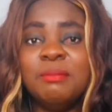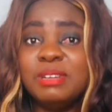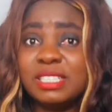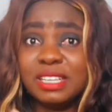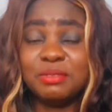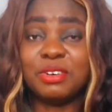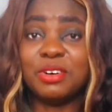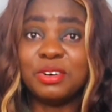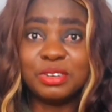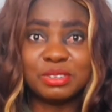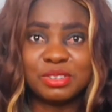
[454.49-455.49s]
Please leave
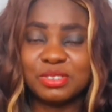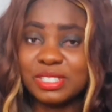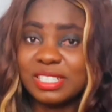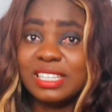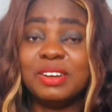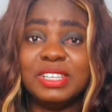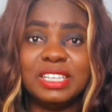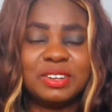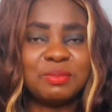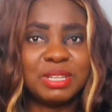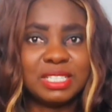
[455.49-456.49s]
all your thoughts down in the
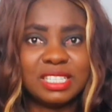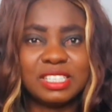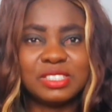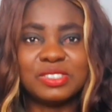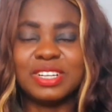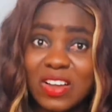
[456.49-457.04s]
comment section.